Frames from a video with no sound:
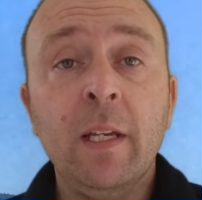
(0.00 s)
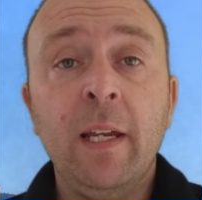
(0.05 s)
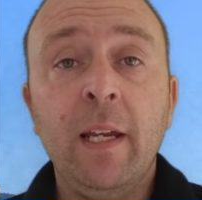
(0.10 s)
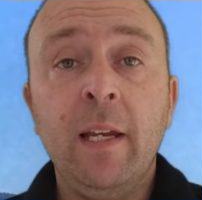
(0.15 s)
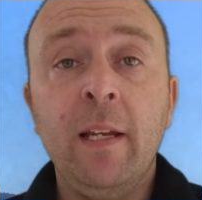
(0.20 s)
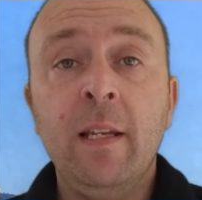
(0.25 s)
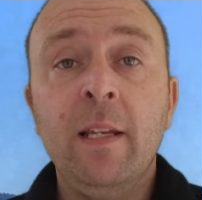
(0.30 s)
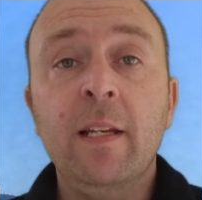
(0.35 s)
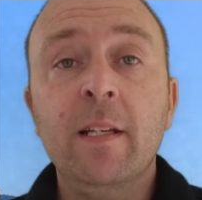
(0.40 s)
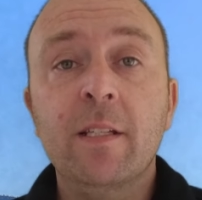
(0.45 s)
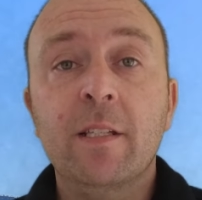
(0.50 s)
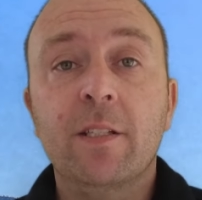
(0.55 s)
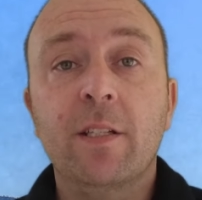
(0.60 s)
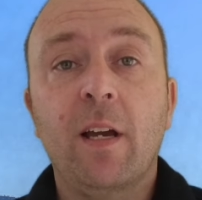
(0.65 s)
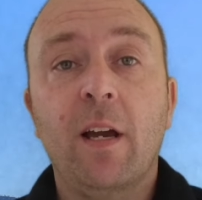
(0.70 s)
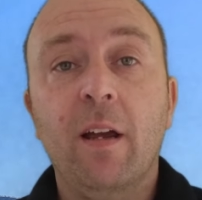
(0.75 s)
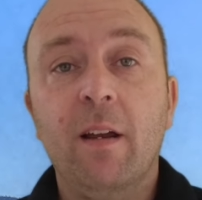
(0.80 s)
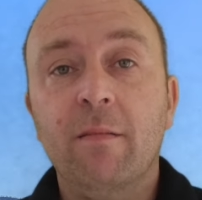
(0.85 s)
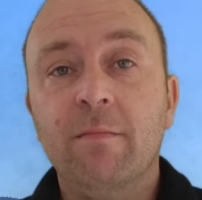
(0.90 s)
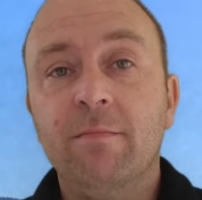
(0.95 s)
in this.
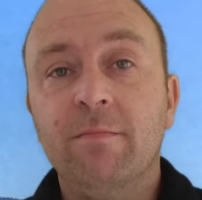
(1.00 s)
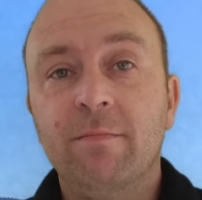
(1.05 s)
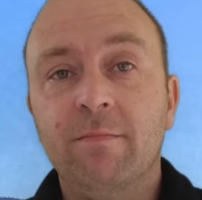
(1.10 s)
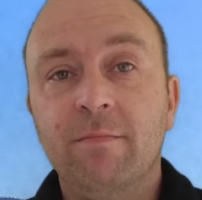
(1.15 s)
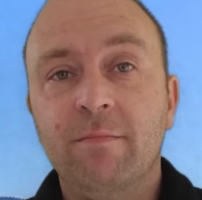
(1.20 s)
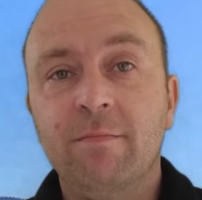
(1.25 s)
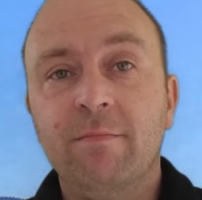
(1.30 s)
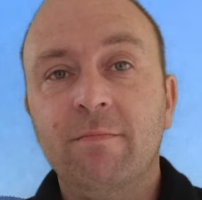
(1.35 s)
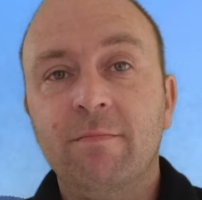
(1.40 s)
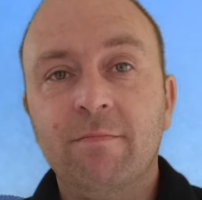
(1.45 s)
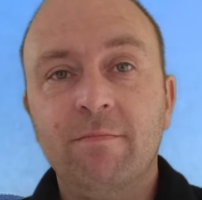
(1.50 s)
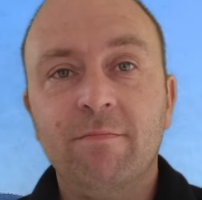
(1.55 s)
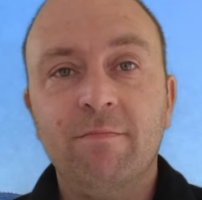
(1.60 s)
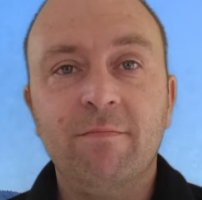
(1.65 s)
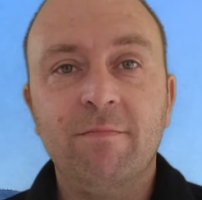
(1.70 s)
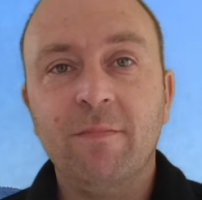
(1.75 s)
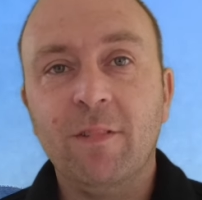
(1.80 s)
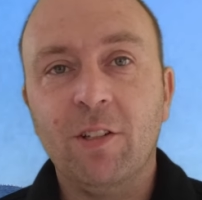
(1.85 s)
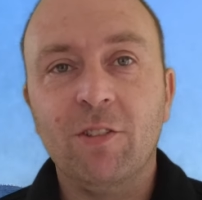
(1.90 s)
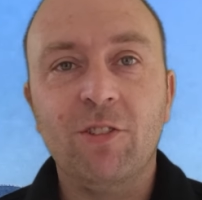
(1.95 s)
So
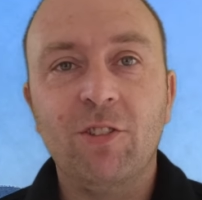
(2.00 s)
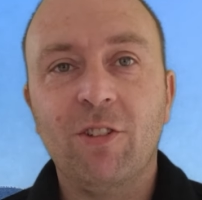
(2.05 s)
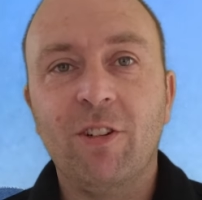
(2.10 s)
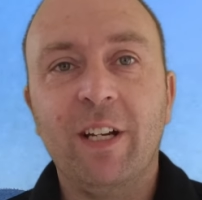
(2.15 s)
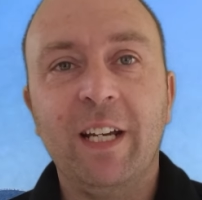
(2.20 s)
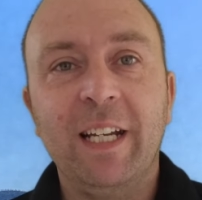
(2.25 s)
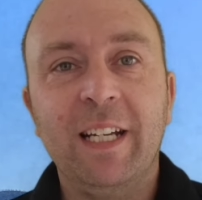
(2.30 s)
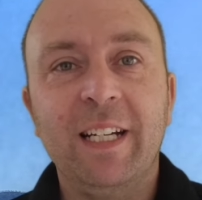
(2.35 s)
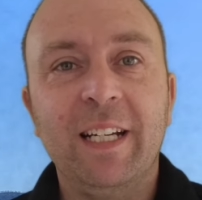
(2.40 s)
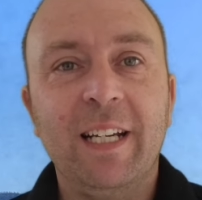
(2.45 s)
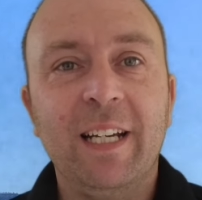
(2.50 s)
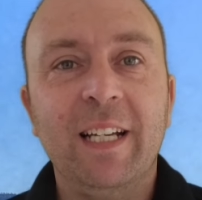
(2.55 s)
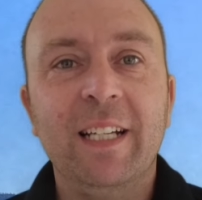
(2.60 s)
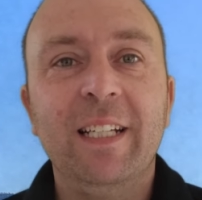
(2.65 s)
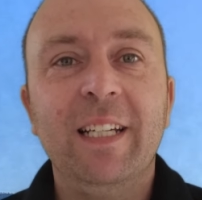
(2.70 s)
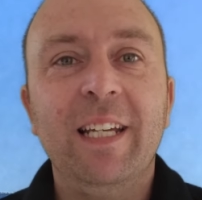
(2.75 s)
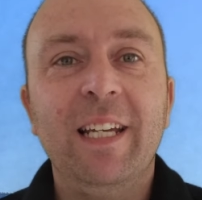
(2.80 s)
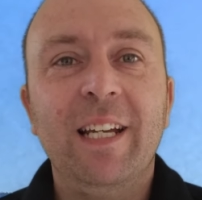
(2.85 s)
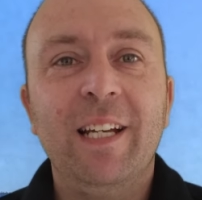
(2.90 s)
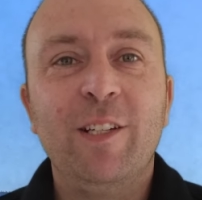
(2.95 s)
I'll try
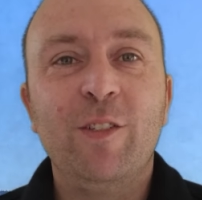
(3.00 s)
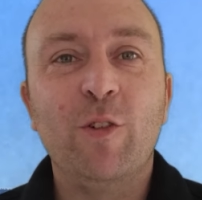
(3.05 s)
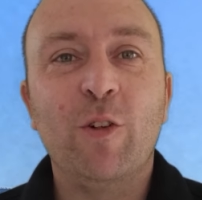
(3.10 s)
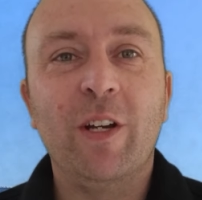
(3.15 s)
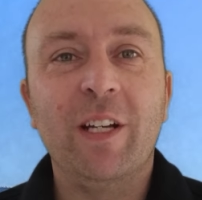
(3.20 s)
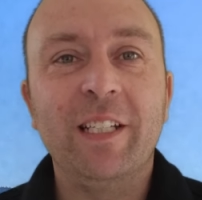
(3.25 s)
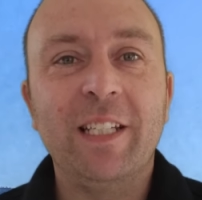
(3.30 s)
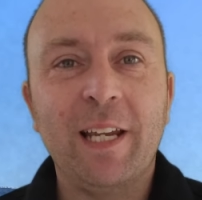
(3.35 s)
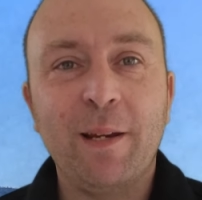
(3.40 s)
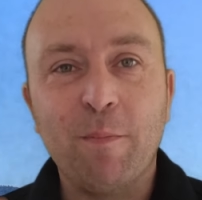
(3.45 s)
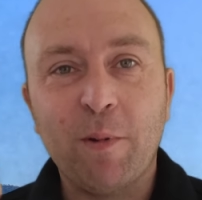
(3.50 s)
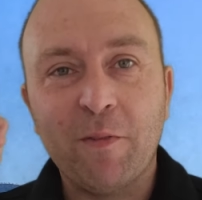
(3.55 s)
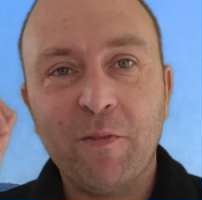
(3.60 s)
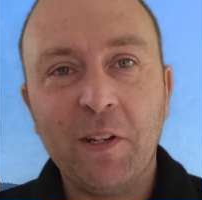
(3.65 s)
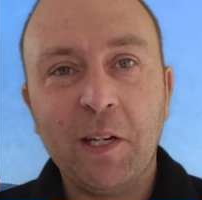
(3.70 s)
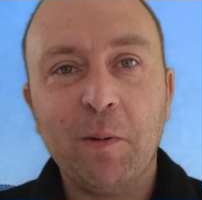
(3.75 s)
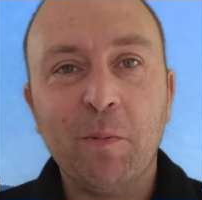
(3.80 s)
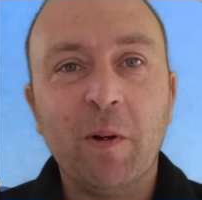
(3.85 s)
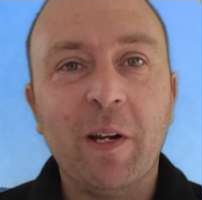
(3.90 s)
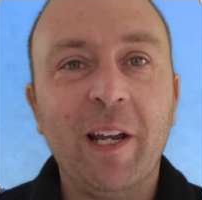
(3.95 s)
and take my
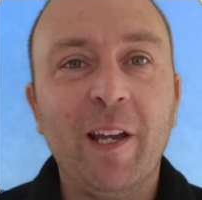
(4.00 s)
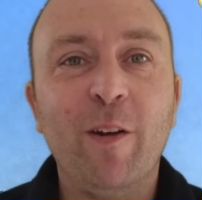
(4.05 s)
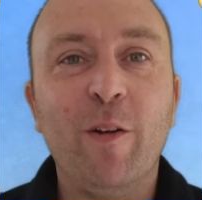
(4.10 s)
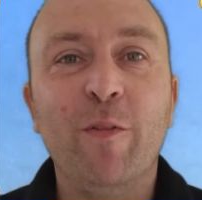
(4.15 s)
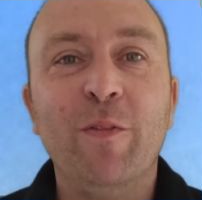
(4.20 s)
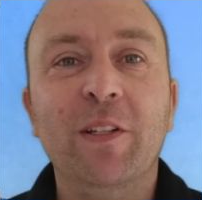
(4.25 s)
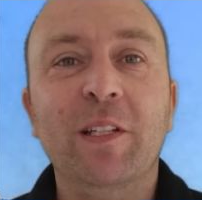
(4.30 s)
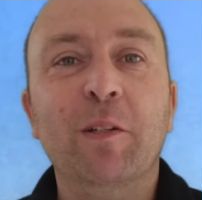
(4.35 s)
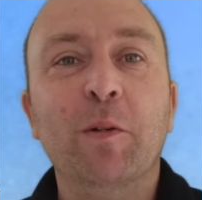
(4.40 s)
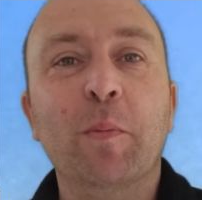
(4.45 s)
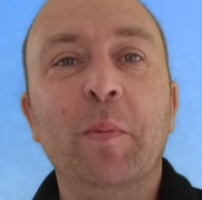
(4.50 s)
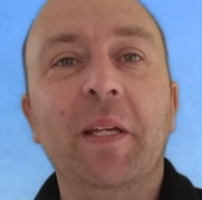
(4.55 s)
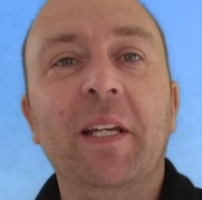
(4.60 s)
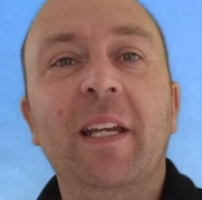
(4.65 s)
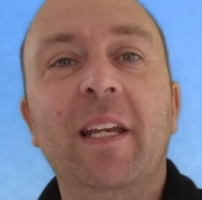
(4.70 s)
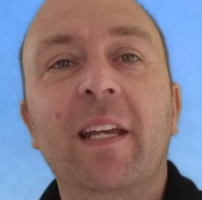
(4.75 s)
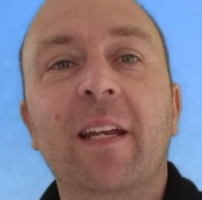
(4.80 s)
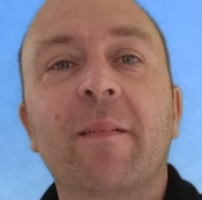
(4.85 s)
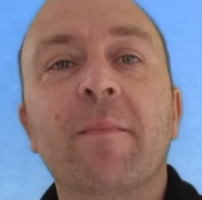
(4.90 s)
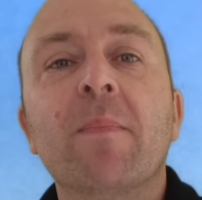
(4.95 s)
VMware hat off a little bit
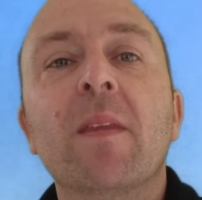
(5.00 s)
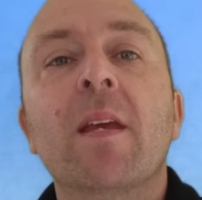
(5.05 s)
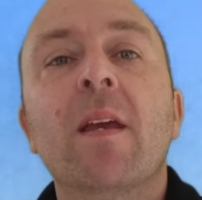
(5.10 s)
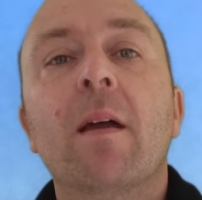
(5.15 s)
here.